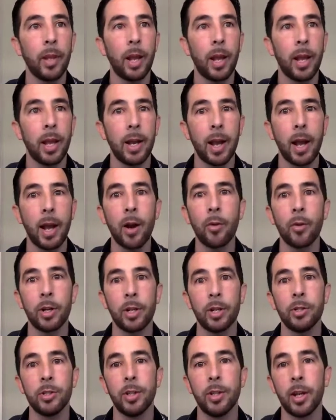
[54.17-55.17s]
and how
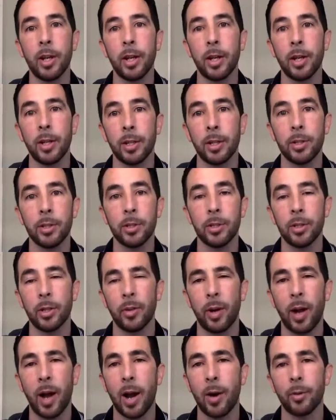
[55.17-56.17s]
each day and each
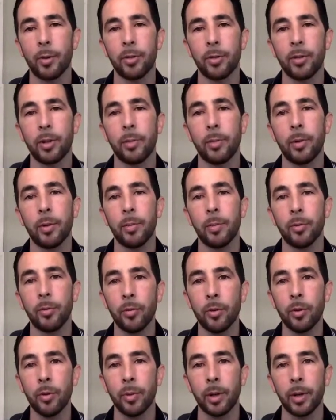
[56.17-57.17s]
hour segment are
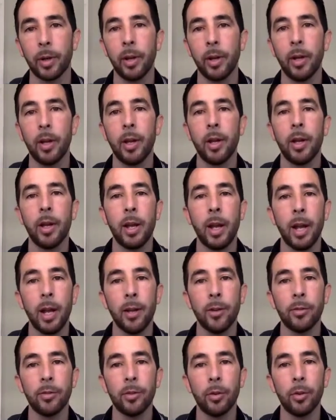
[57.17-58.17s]
performing.
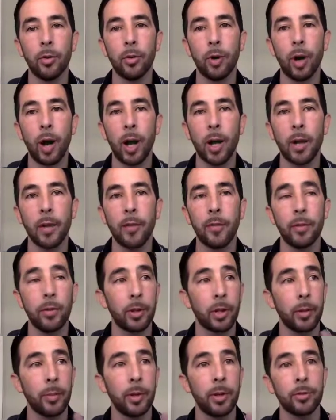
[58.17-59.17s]
And so if you
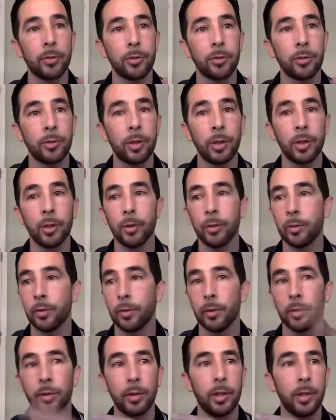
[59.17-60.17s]
look at my screen
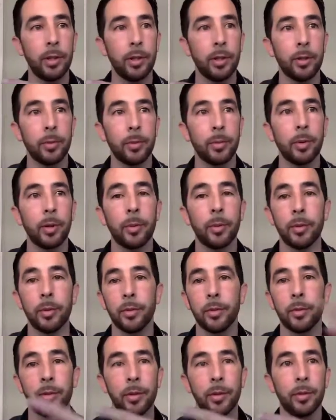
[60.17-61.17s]
over here, probably
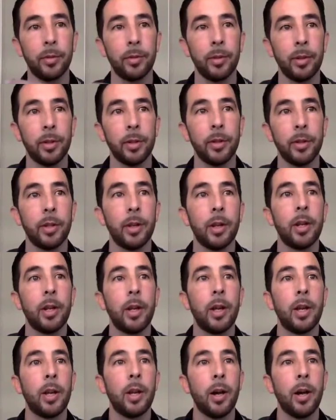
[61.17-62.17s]
you'll see it over here.
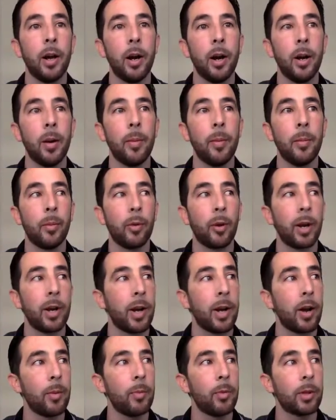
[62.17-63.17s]
Right
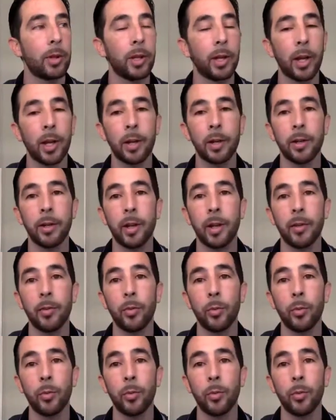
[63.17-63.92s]
now I'm looking at a day of